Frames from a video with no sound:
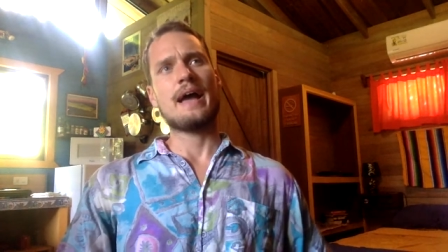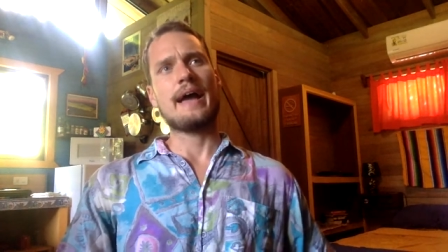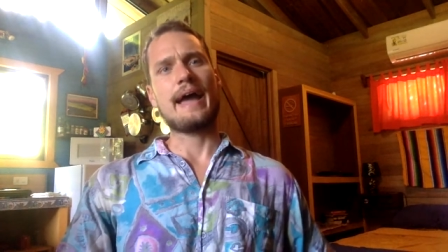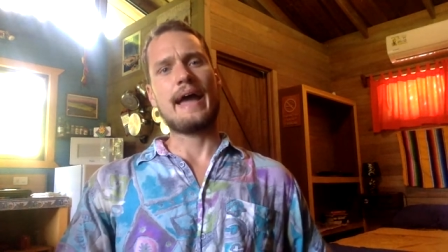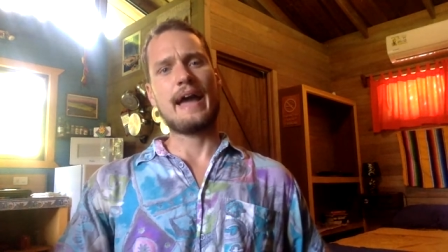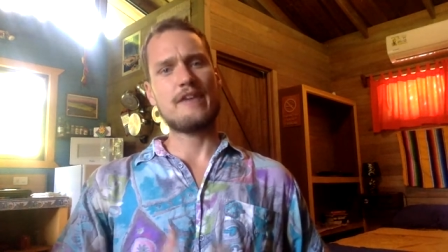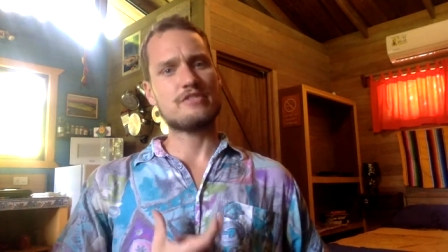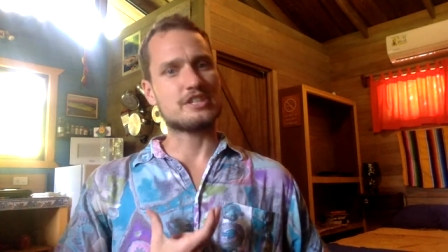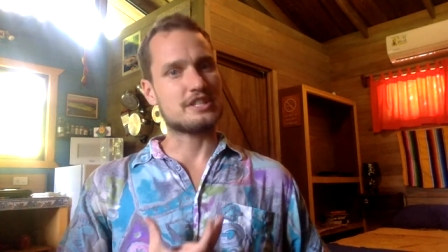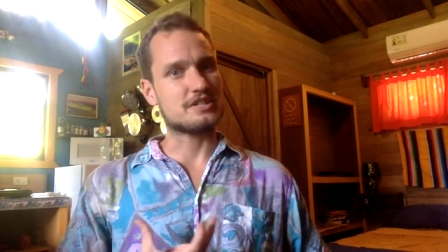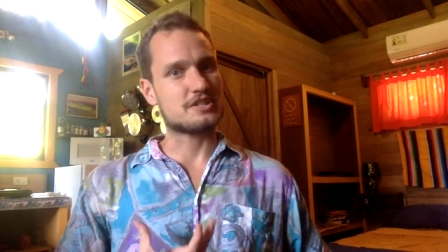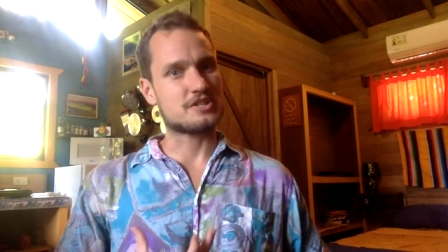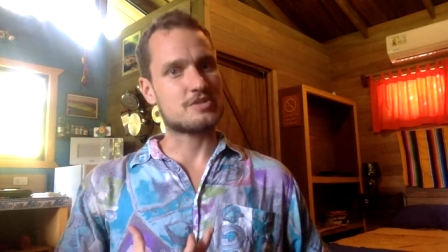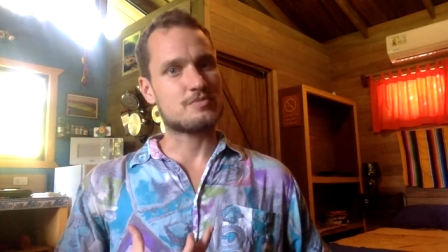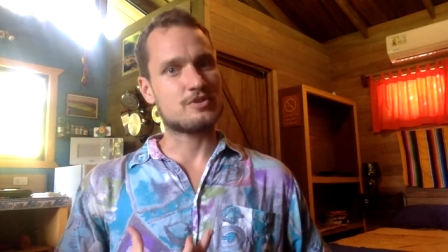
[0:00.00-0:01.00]
having
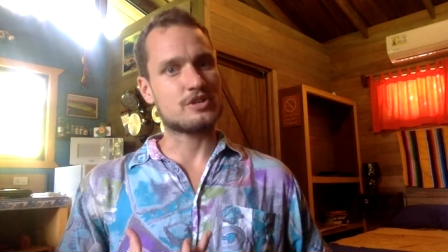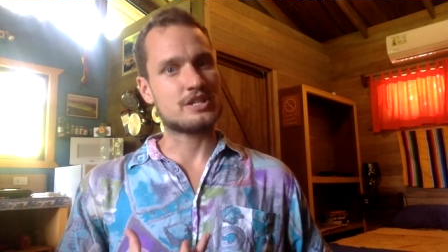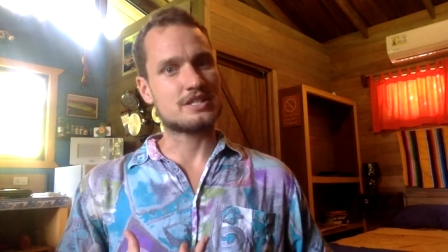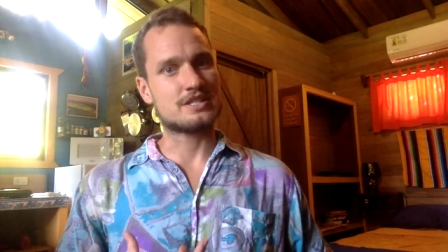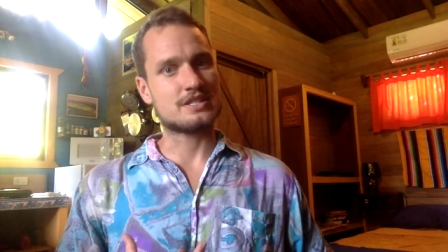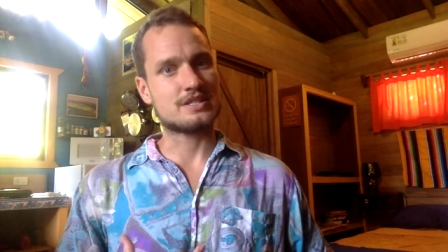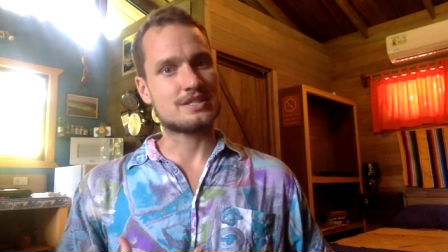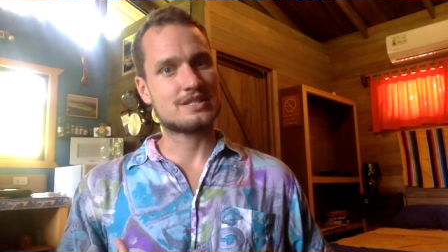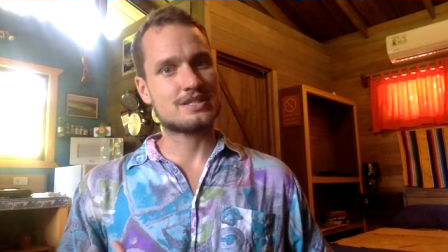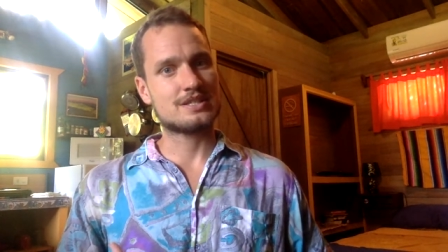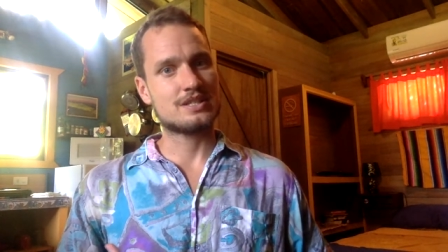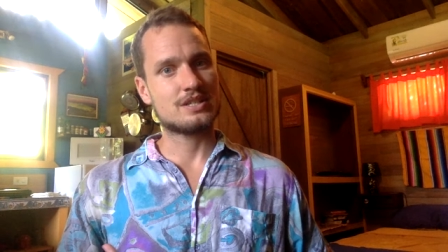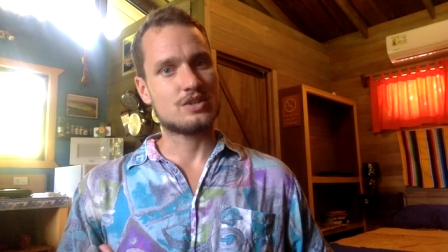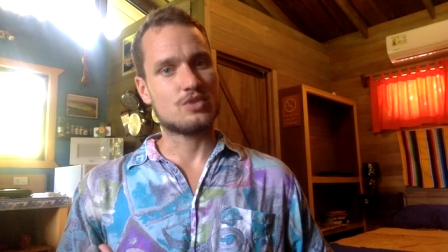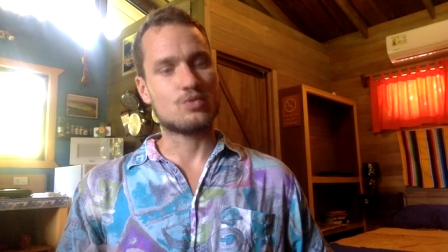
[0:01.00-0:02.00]
these experiences
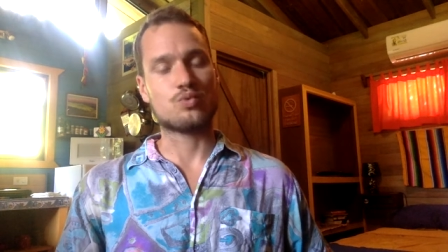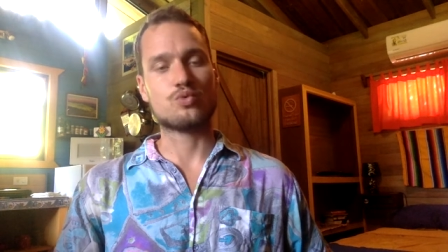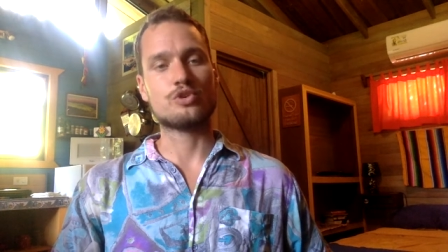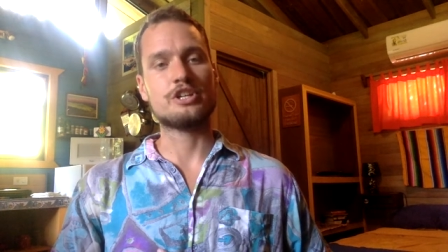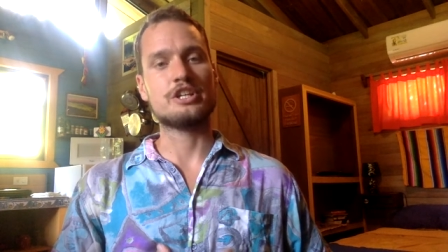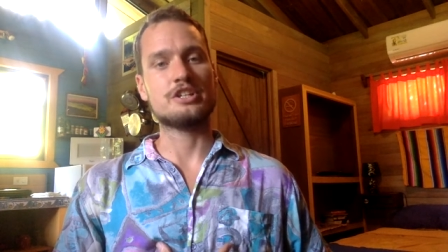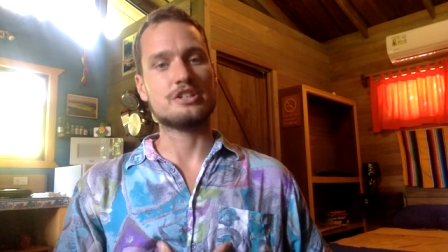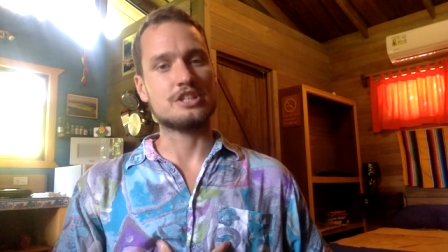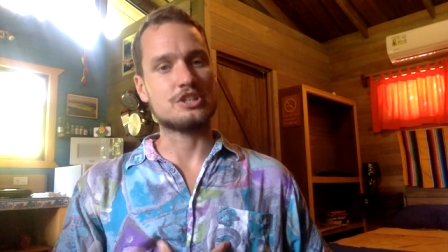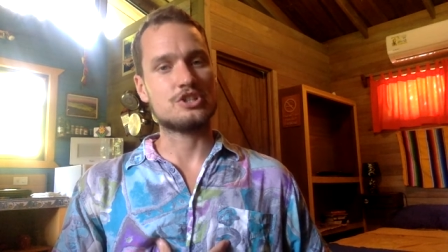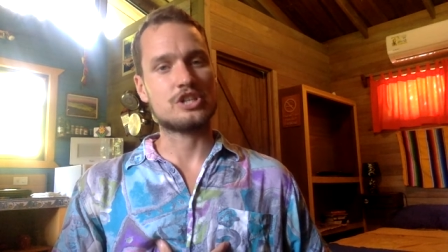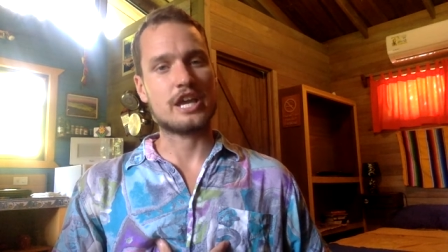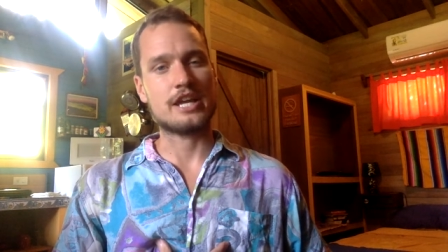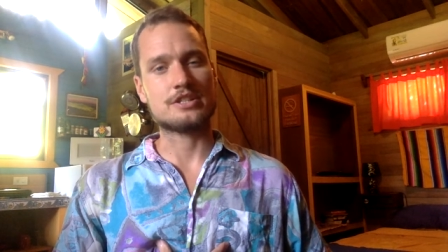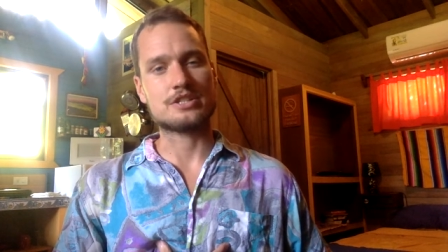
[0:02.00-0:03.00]
really
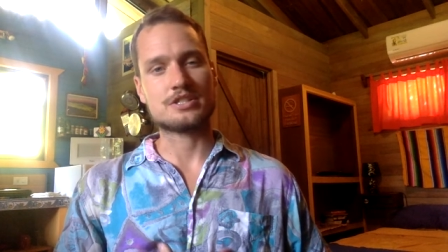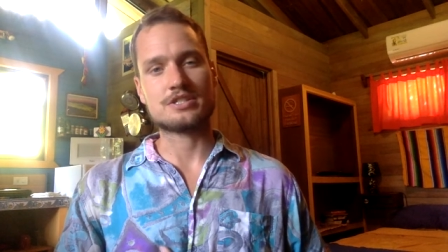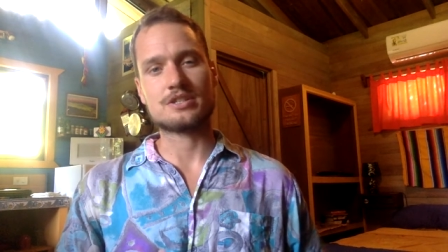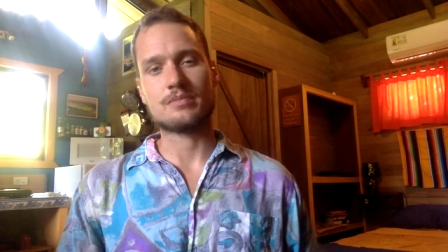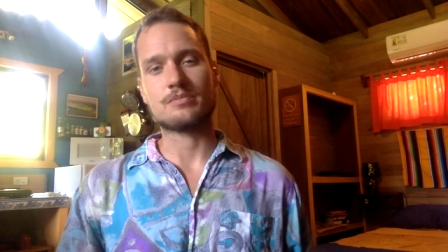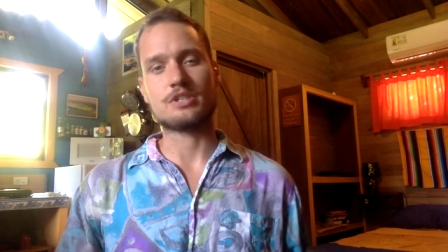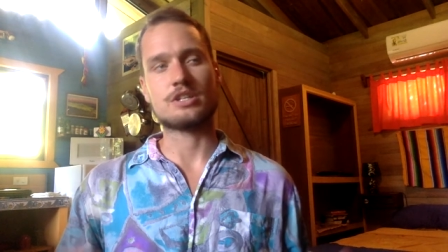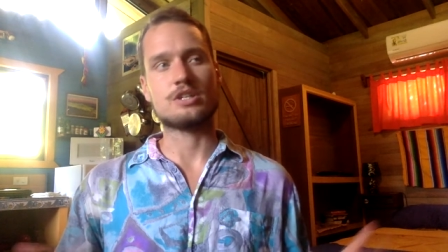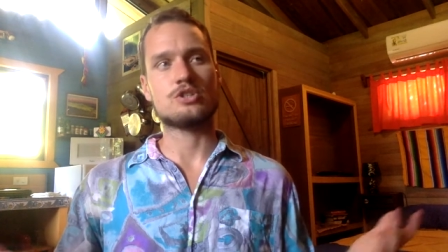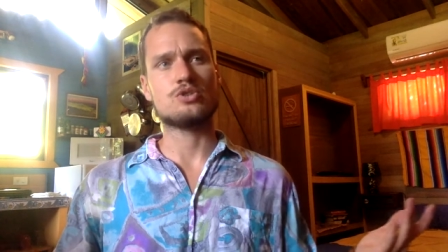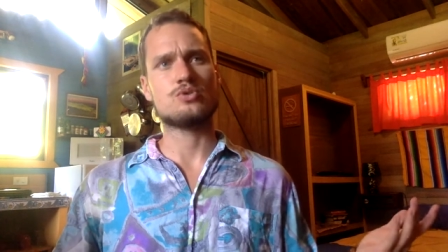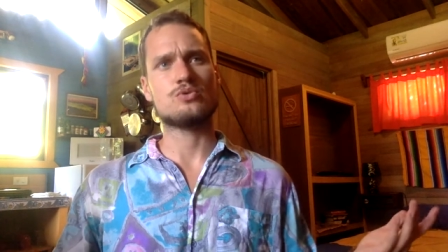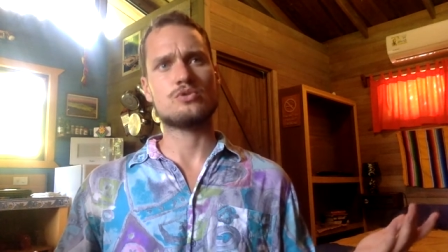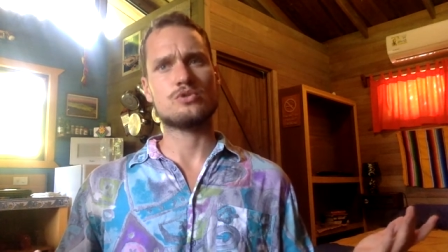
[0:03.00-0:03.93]
changes something in you.